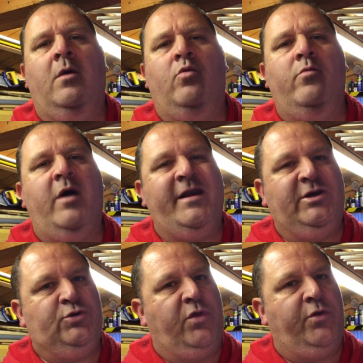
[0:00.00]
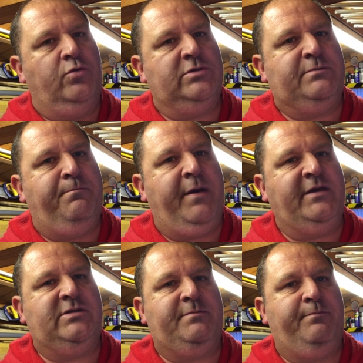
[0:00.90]
Well, my initial thoughts,
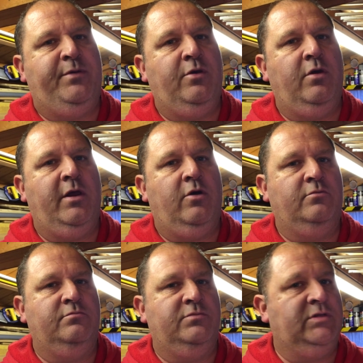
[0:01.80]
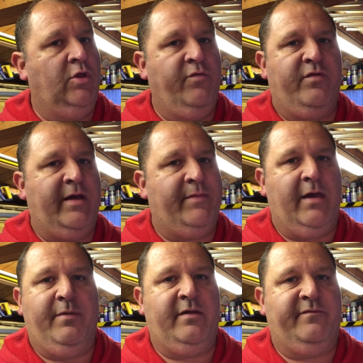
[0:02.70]
based purely on hoovering up
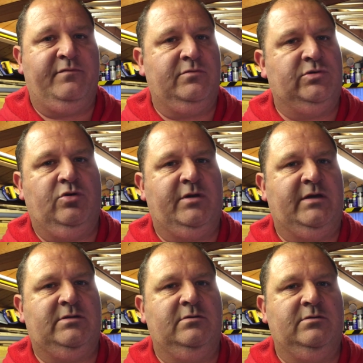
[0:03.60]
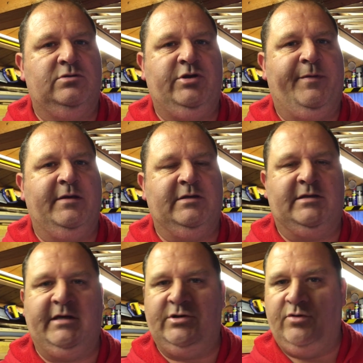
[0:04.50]
that bit of sawdust and chippings,
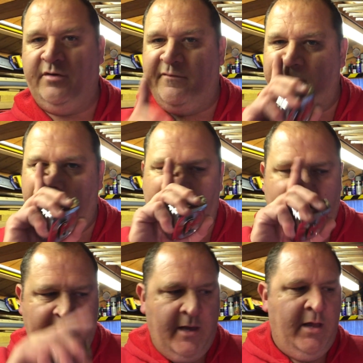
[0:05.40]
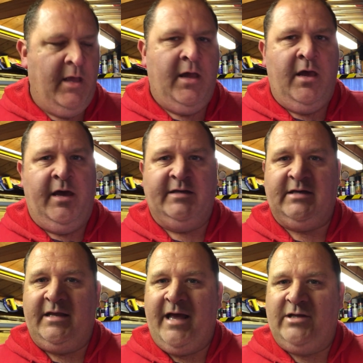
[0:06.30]
etc., on the floor, is
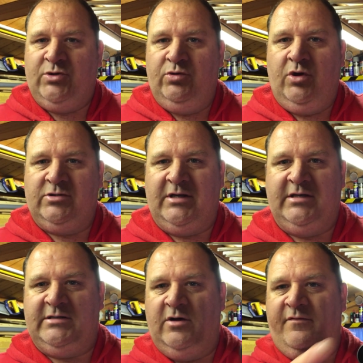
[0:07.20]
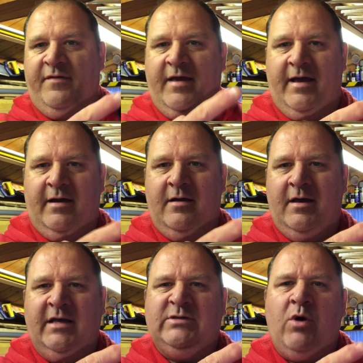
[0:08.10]
that the actual nozzle itself here
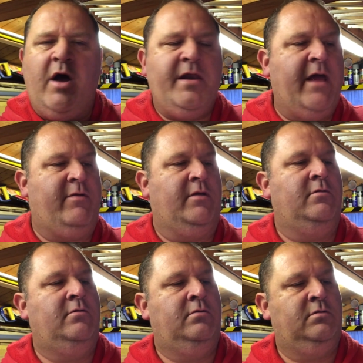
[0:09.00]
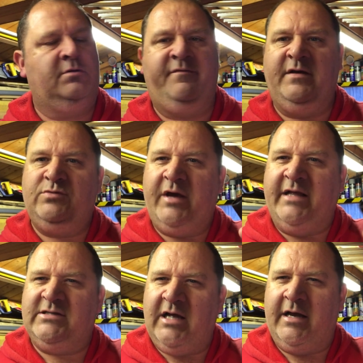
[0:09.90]
is quite narrow. Things were
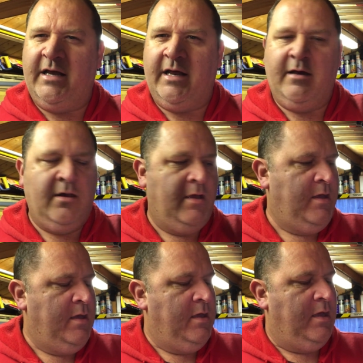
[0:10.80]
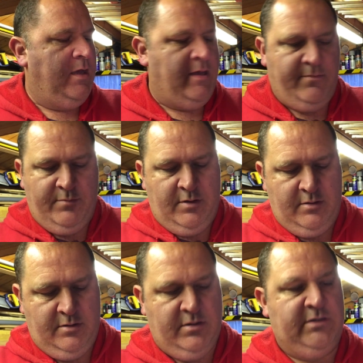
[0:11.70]
getting stuck in it. Um,
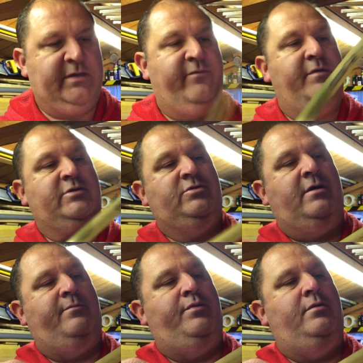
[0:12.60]
let's have a measure up.